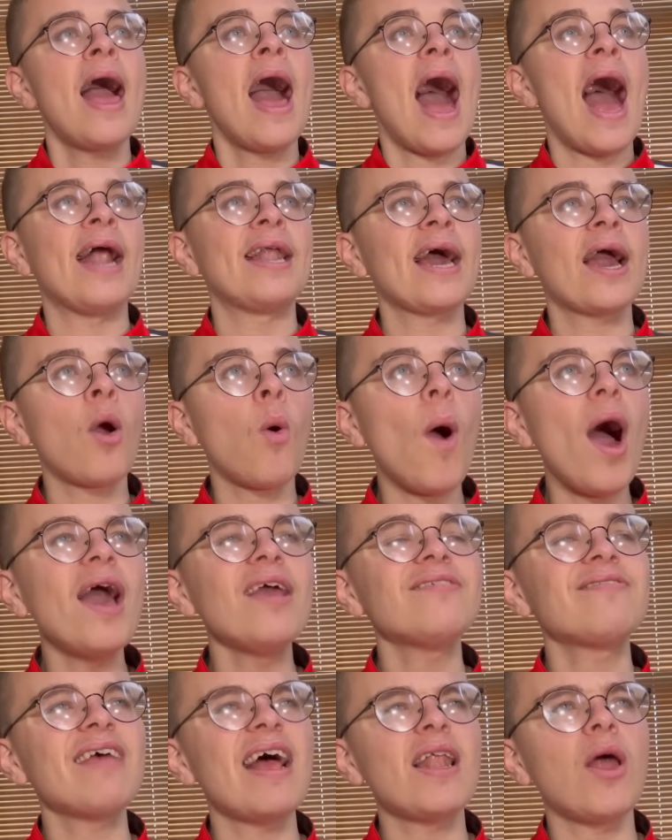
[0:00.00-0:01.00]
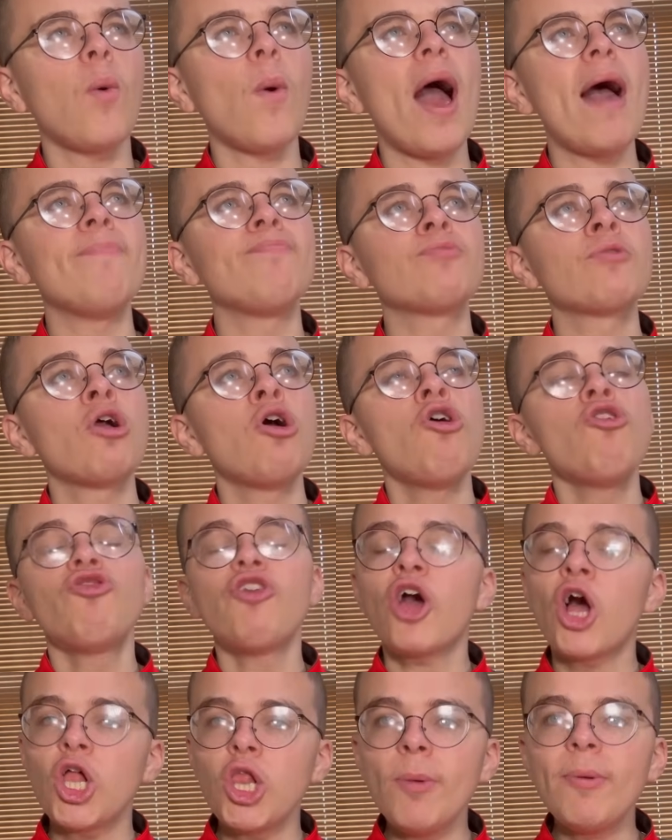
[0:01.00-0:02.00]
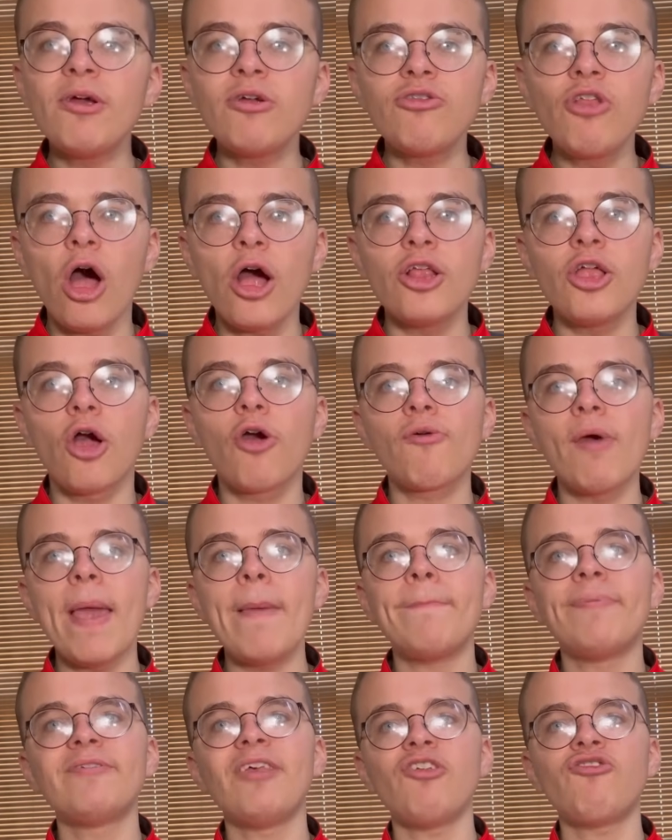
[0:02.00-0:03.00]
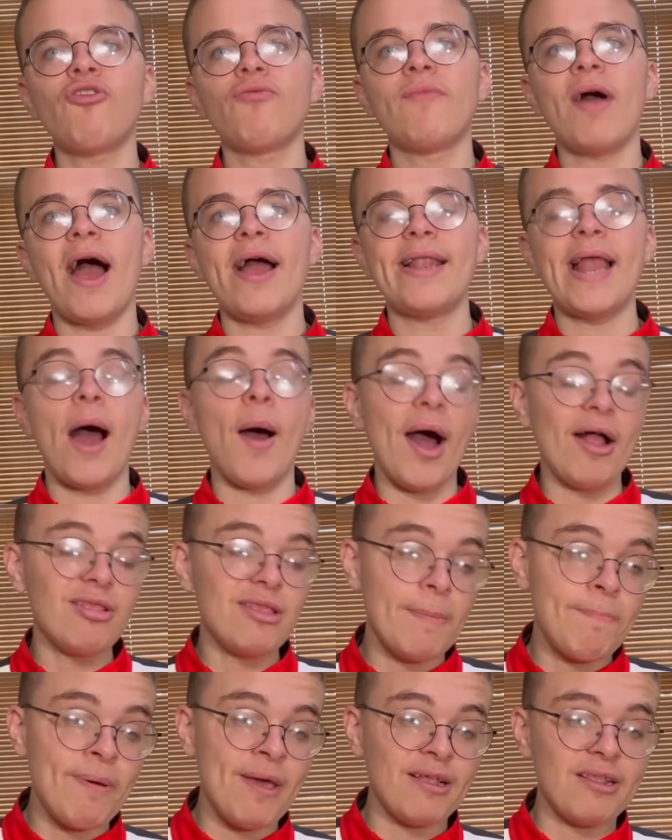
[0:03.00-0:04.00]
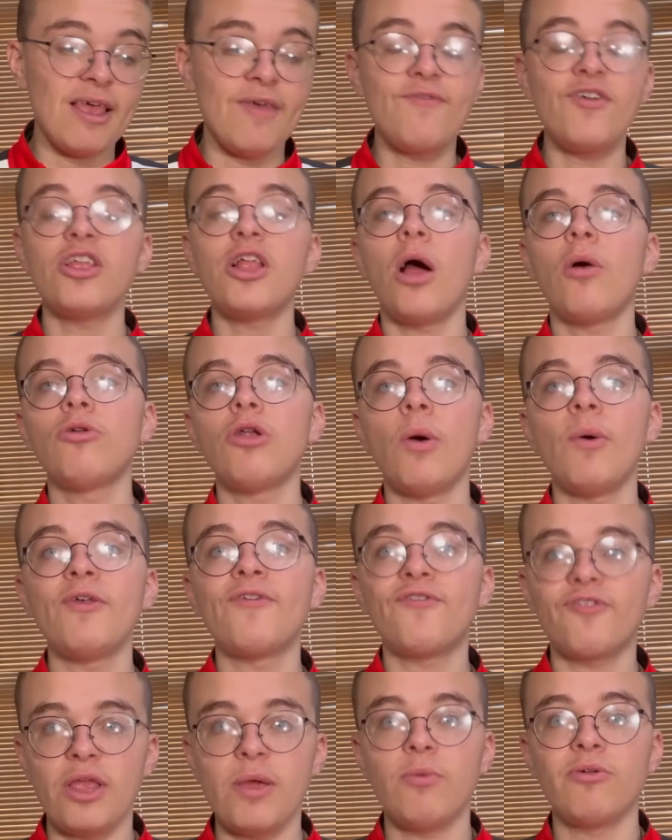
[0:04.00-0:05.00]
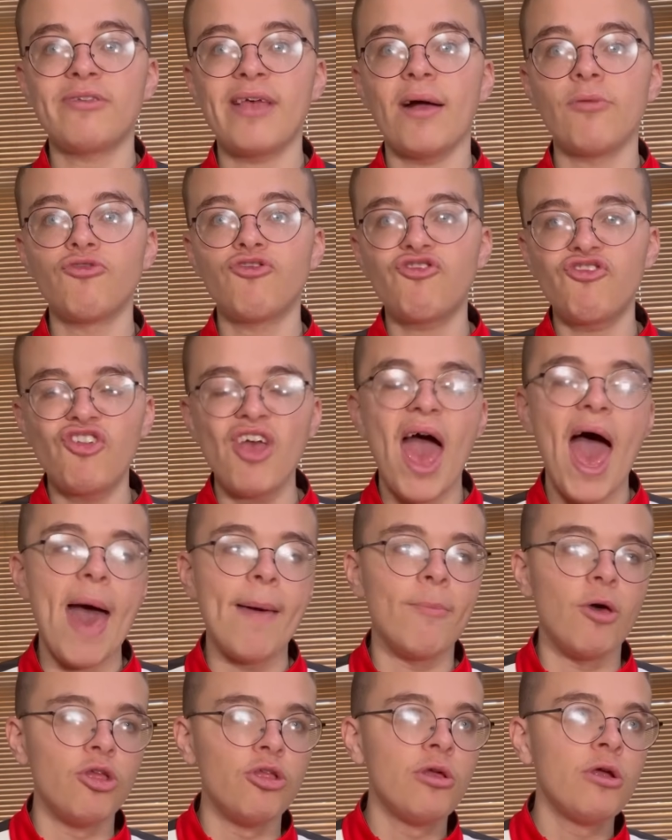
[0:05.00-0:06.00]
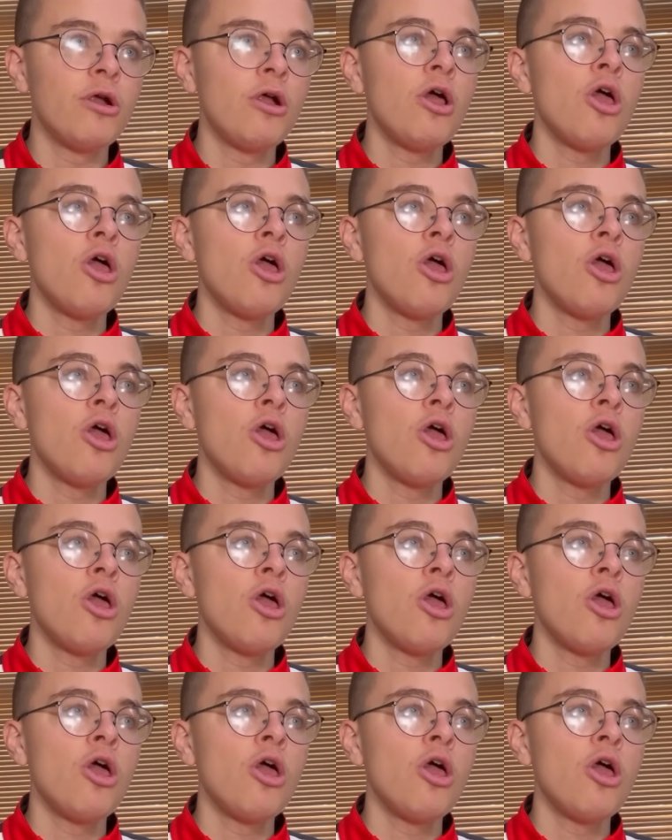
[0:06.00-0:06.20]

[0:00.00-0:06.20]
And I quite said, I went, the club are not in a great position right now. Andy Pilley, if you don't know, is Fleetwood Town's chairman.